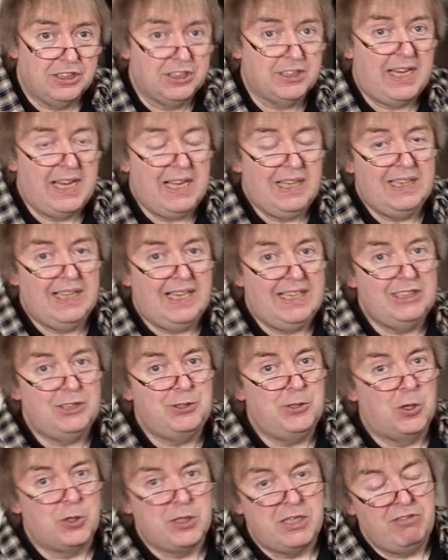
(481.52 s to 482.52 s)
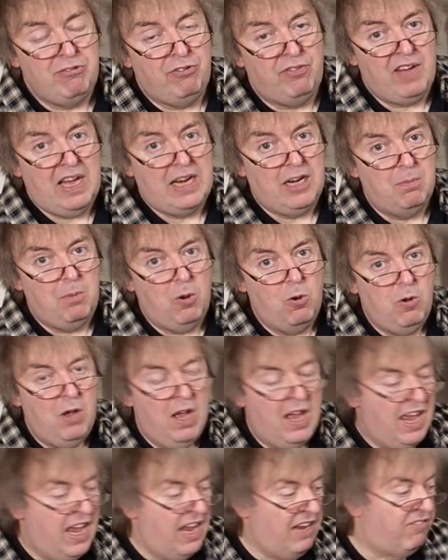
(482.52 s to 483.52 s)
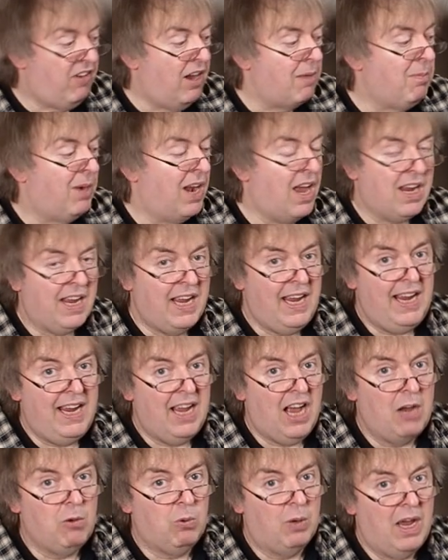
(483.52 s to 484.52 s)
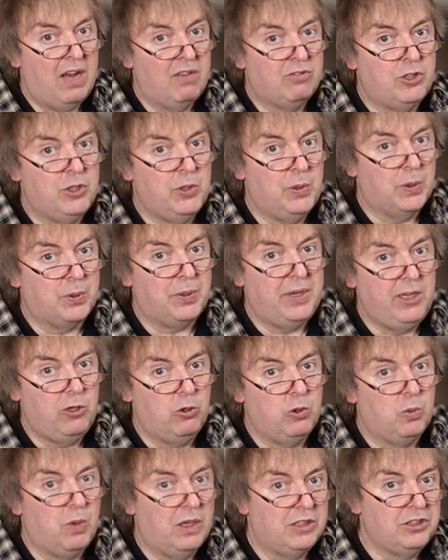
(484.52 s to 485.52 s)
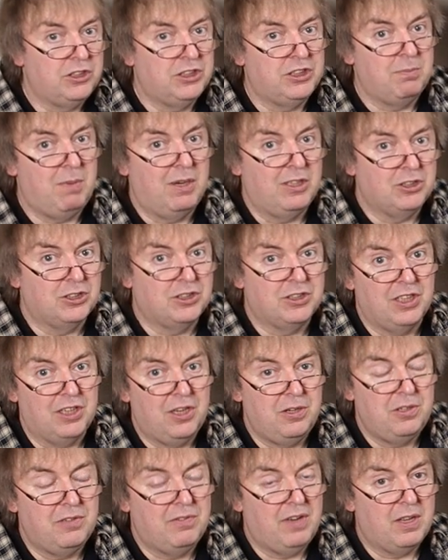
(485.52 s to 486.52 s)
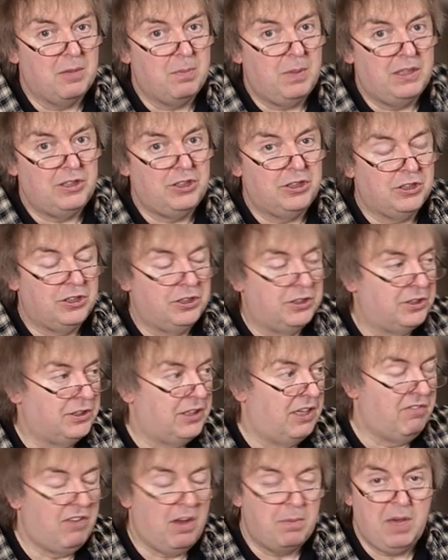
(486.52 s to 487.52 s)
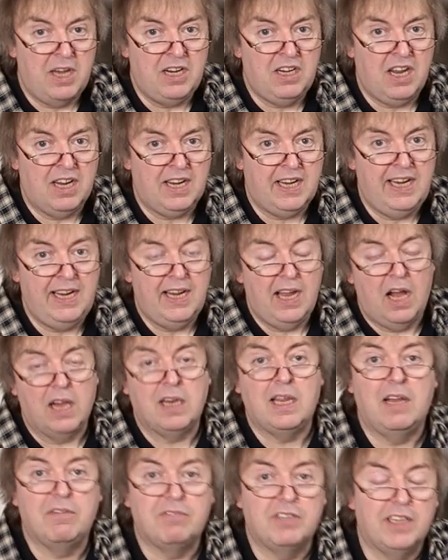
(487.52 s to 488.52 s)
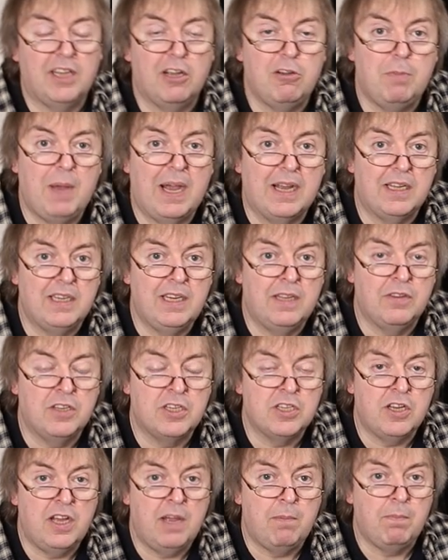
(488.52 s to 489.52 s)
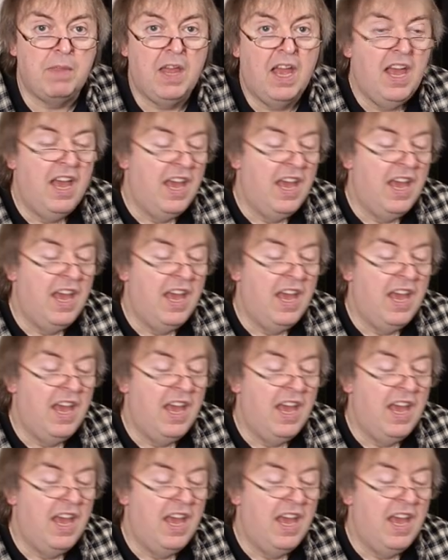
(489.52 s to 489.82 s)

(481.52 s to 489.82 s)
skill is not infallible. If I'm lucky, I will have two or three good ones amongst a load of other pictures. If I'm unlucky, I'll have to go back another time.